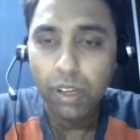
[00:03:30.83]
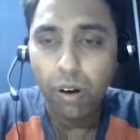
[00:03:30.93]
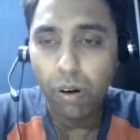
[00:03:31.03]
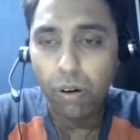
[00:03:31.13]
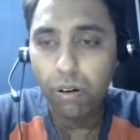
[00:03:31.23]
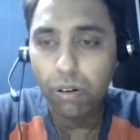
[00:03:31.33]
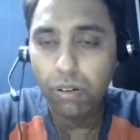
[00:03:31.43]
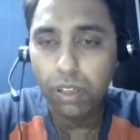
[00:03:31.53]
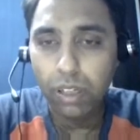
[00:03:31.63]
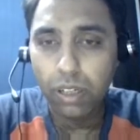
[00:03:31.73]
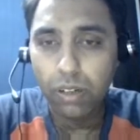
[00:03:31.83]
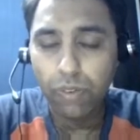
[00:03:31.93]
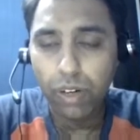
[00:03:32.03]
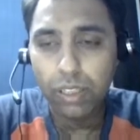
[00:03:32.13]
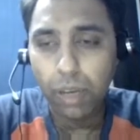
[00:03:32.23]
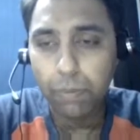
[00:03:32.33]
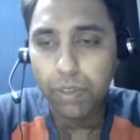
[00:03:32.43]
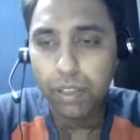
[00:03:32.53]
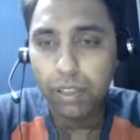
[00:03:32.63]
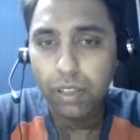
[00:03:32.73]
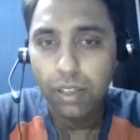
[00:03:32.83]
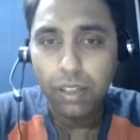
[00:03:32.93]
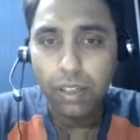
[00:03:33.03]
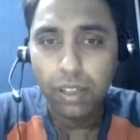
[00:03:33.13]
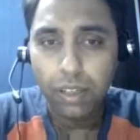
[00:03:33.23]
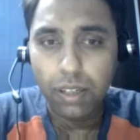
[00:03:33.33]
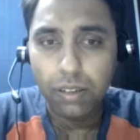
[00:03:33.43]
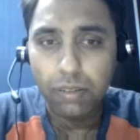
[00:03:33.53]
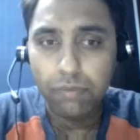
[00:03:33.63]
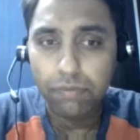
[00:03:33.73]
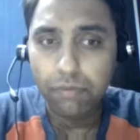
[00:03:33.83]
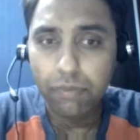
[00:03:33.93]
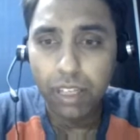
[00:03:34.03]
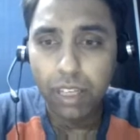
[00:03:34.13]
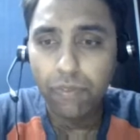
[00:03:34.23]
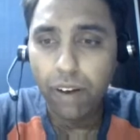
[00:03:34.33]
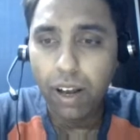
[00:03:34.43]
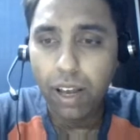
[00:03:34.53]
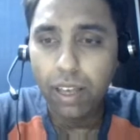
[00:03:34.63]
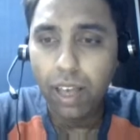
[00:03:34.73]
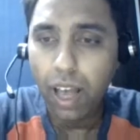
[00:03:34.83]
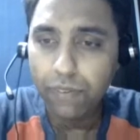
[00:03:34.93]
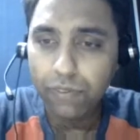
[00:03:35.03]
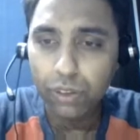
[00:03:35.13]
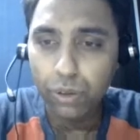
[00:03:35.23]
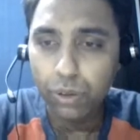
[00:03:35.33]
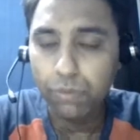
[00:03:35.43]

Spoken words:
Or, for example, uh, if I have to